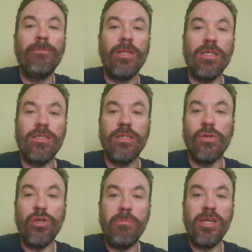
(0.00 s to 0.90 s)
listen to the
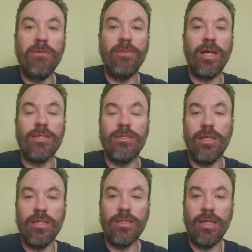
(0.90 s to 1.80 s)
repeat of last
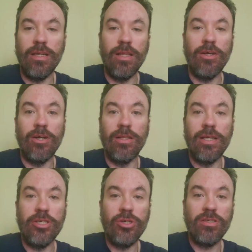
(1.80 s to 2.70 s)
night's Late Night in
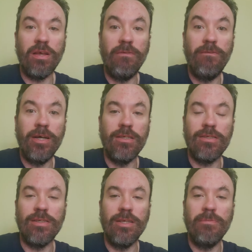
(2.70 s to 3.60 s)
Heartland show because I fell
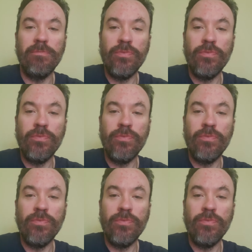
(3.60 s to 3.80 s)
asleep.